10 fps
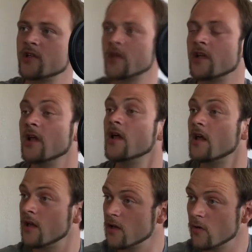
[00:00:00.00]
checking
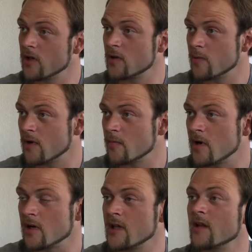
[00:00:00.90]
and knowing the bottom
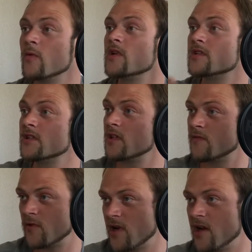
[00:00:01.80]
card. That one is needed
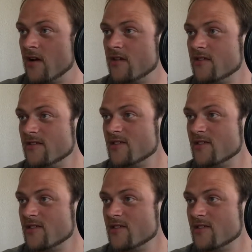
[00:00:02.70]
for later.